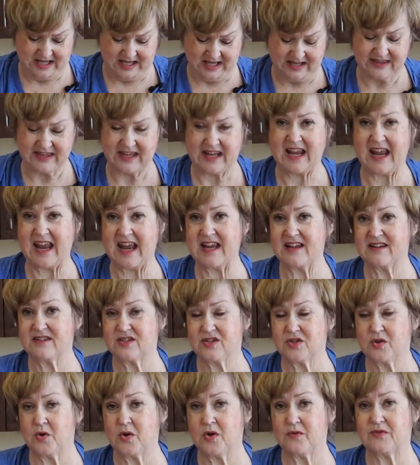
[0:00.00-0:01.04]
that has
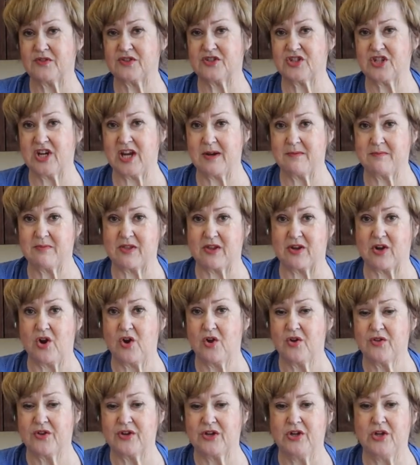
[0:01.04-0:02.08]
sort of a shape that
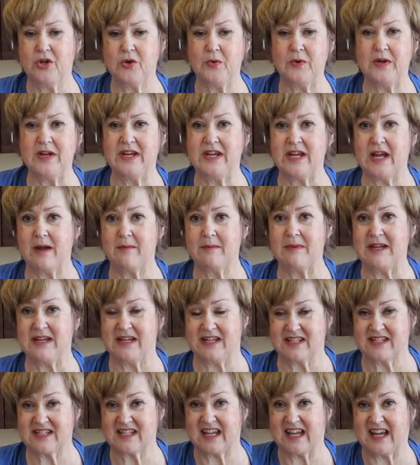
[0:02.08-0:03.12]
all the gooey
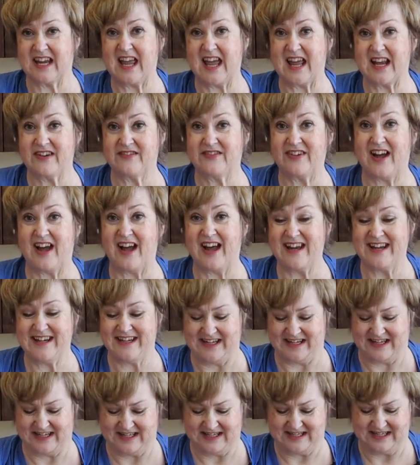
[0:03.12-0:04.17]
yumminess can kind of hide
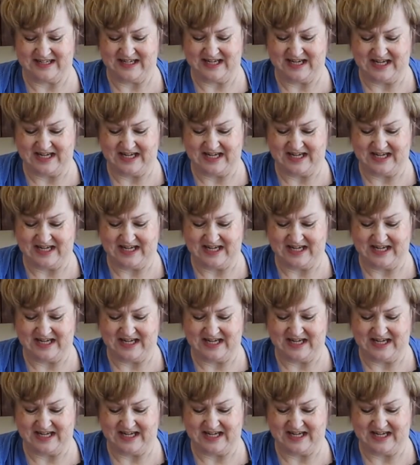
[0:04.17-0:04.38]
in.